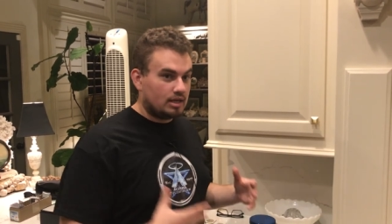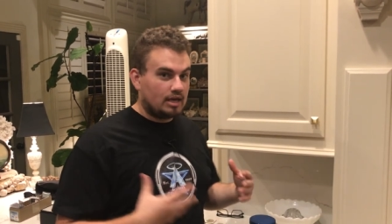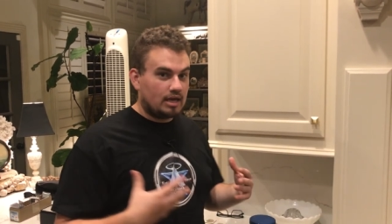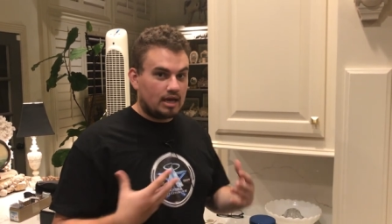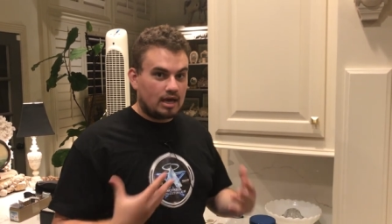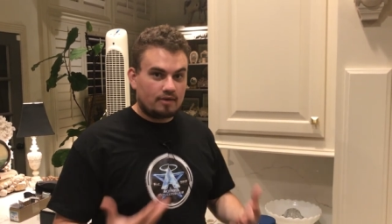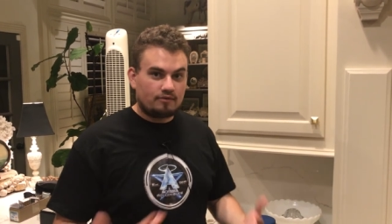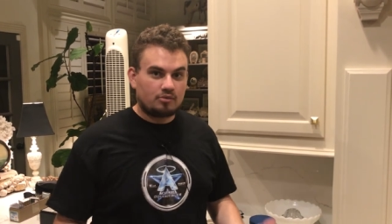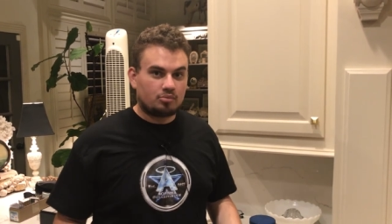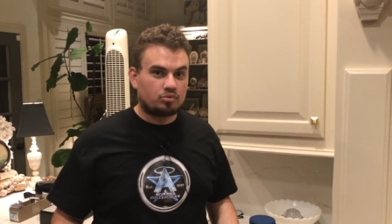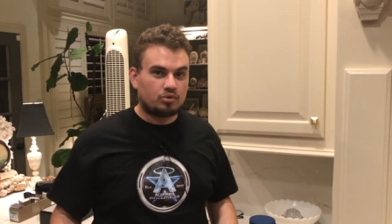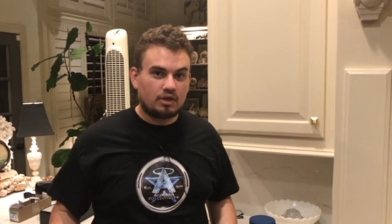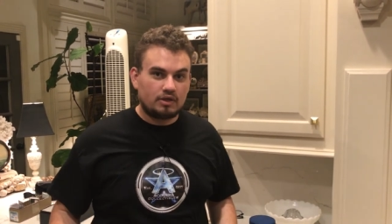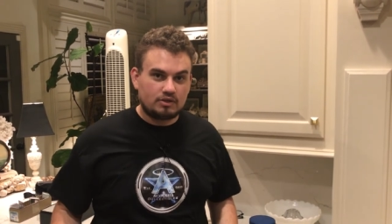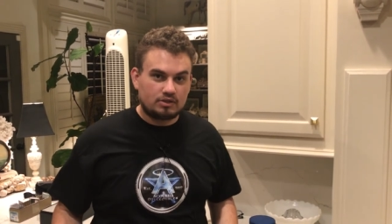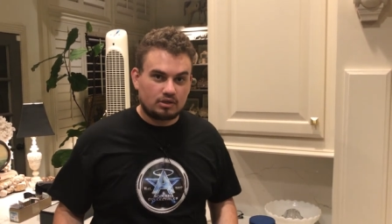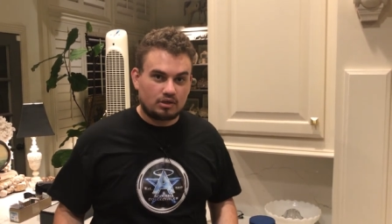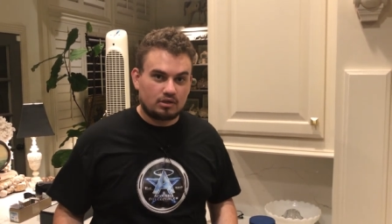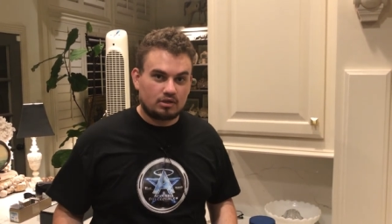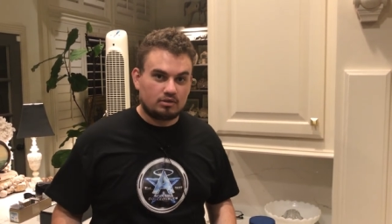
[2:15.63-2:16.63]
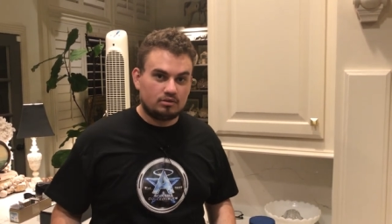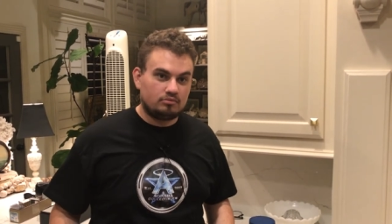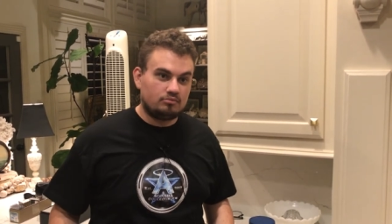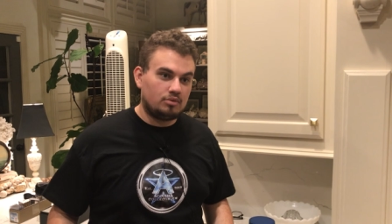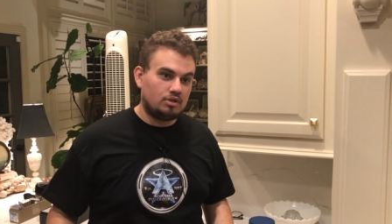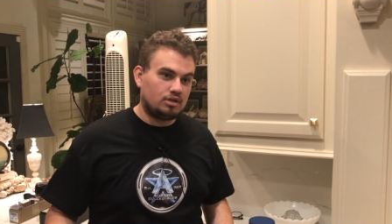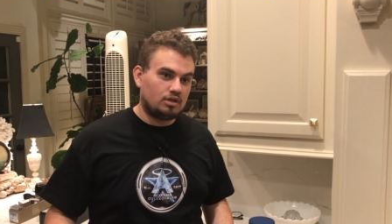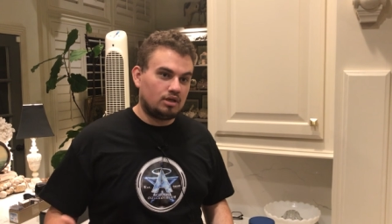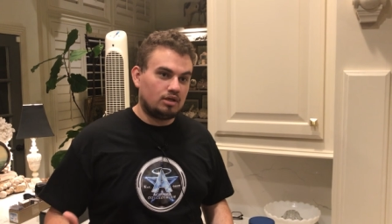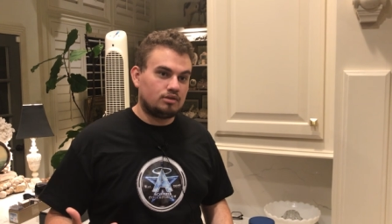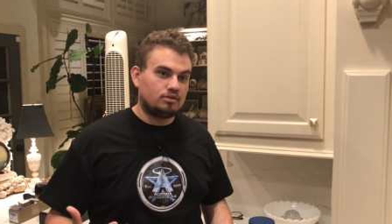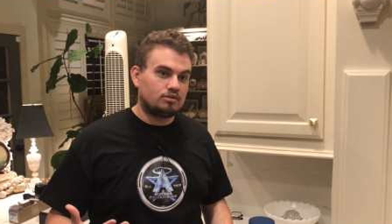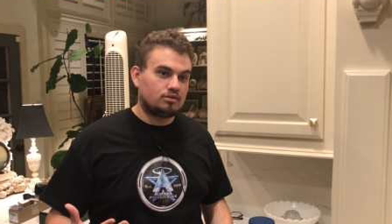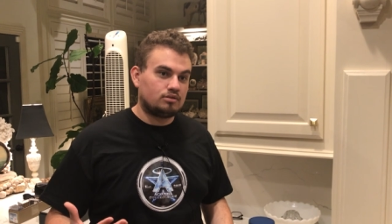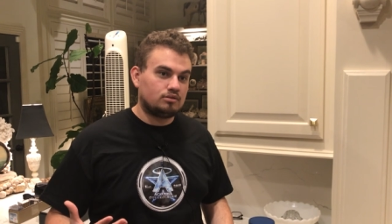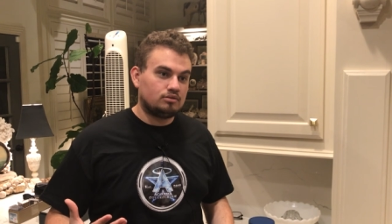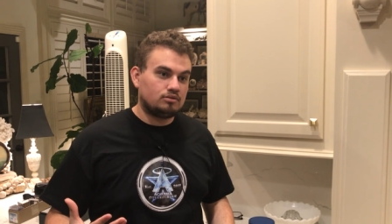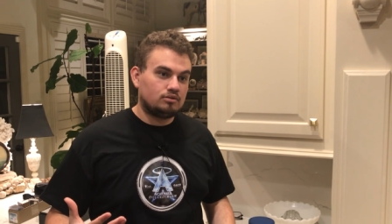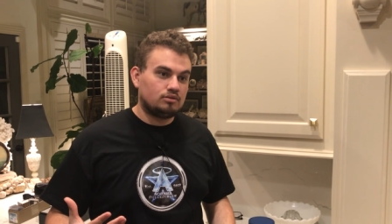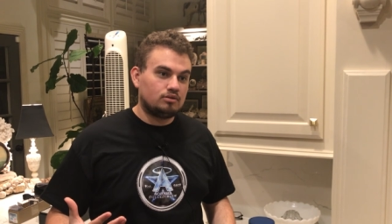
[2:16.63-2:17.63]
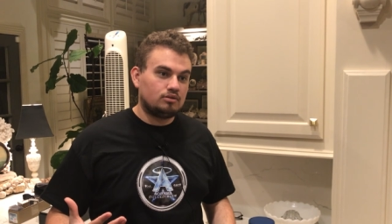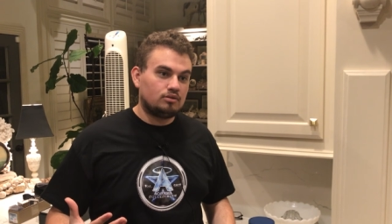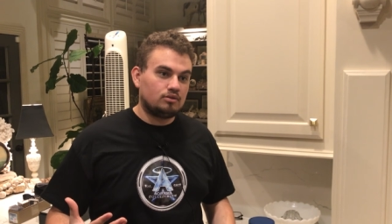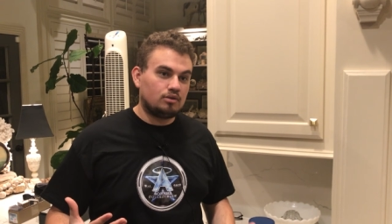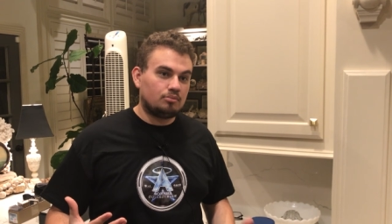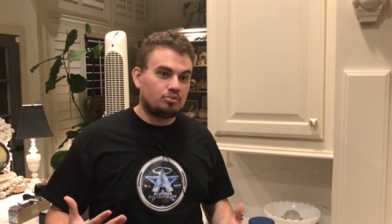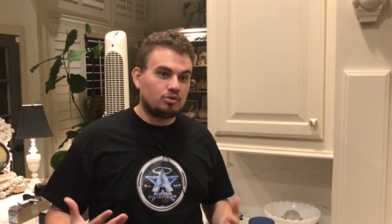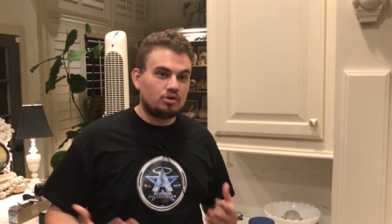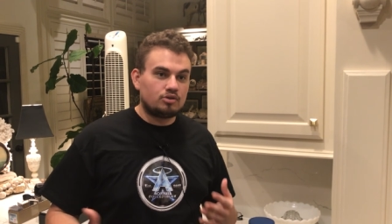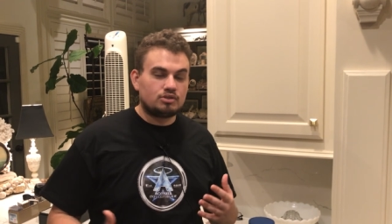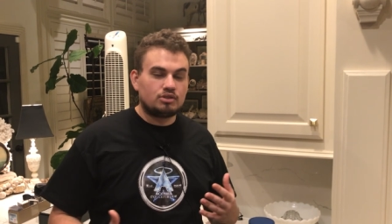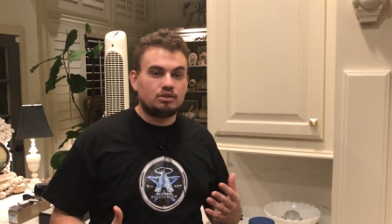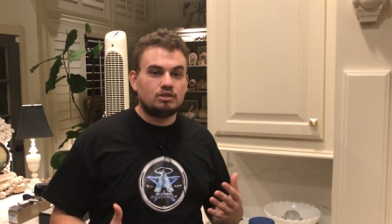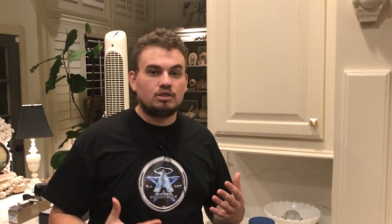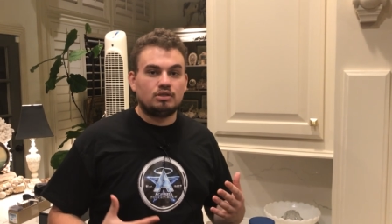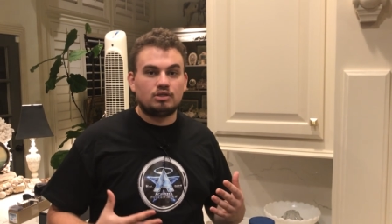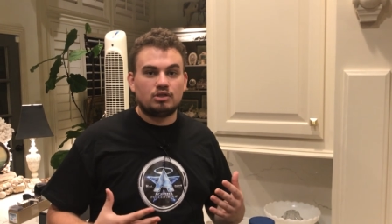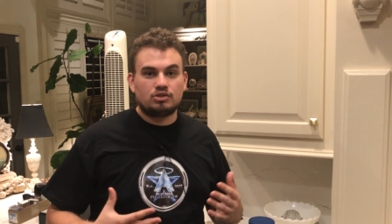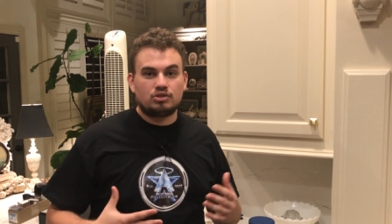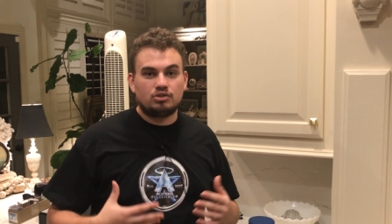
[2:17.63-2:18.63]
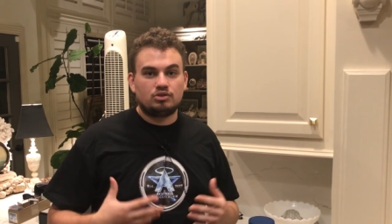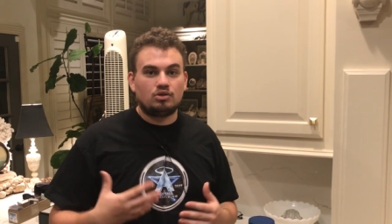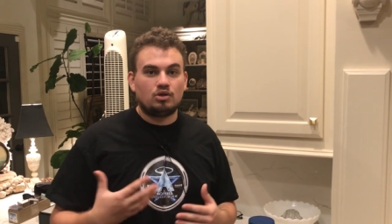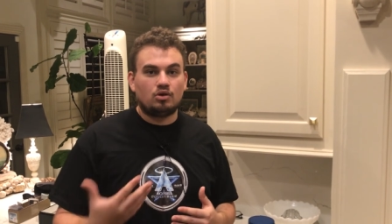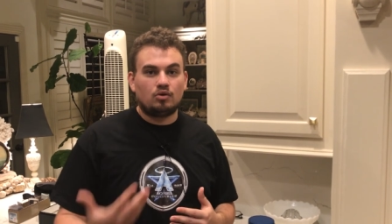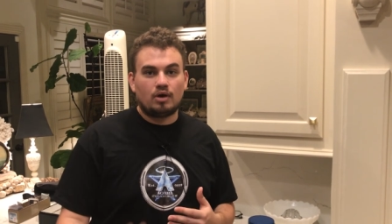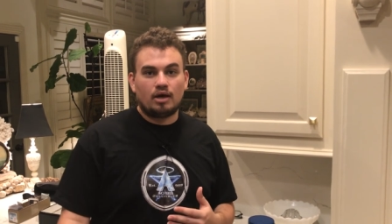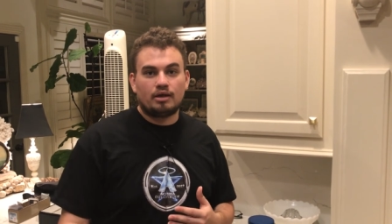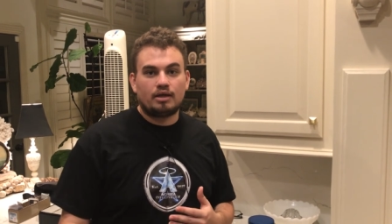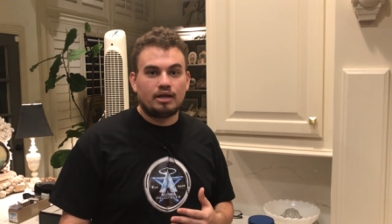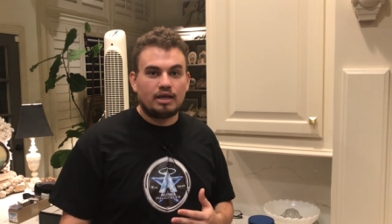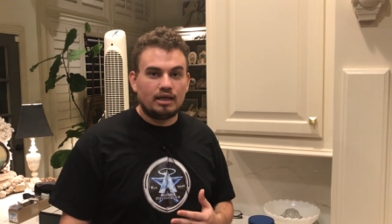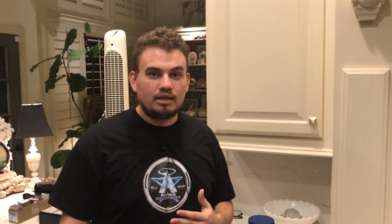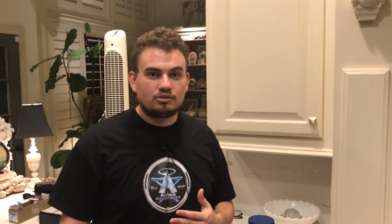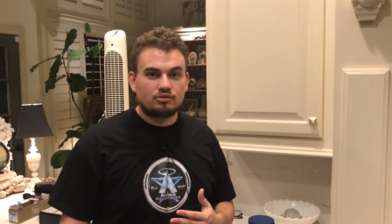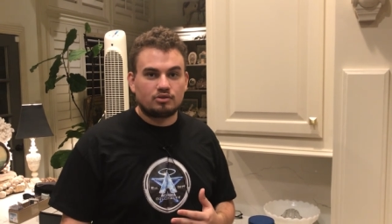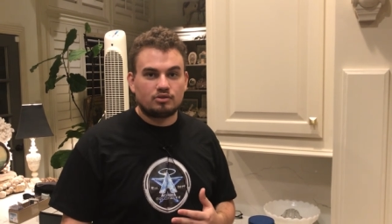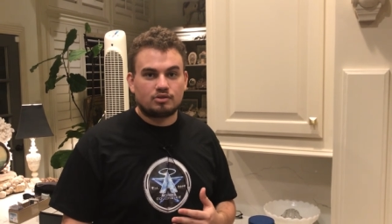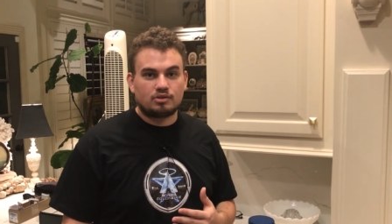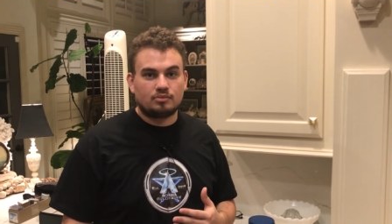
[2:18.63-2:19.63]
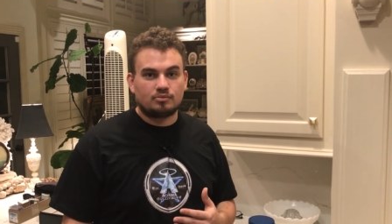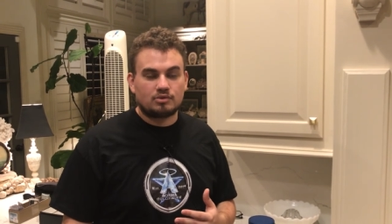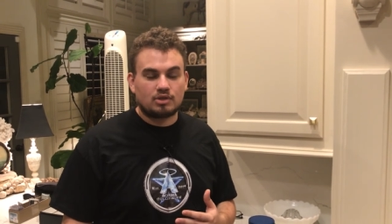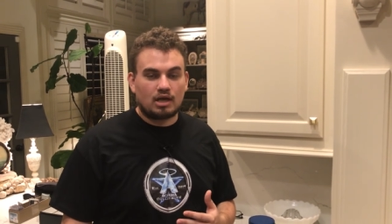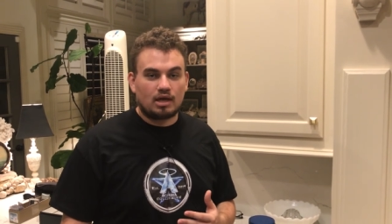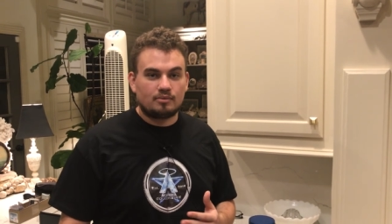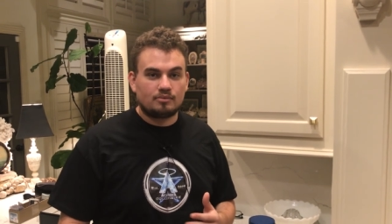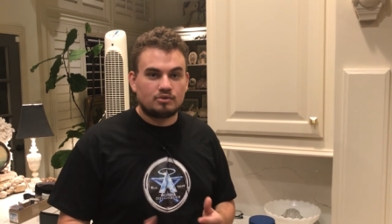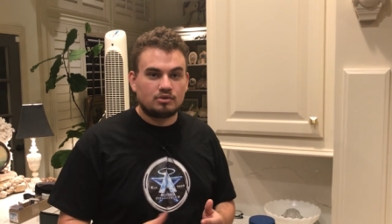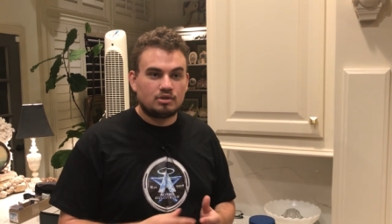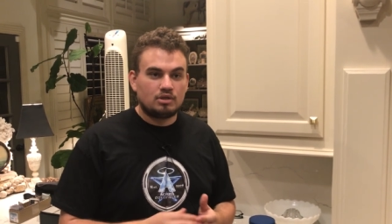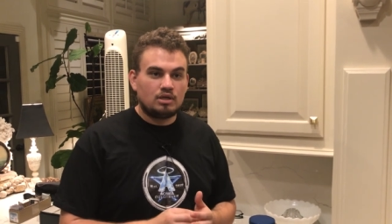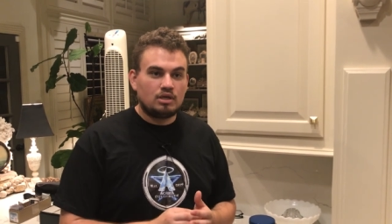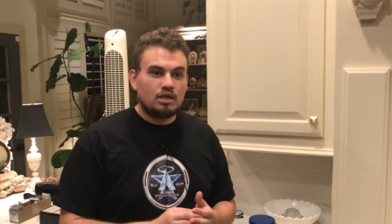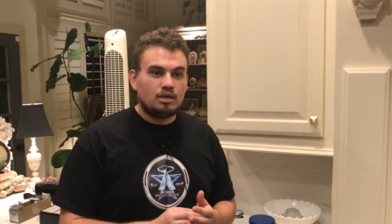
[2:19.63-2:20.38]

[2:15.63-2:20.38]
have a price on it because the person doesn't know how to answer it sometimes.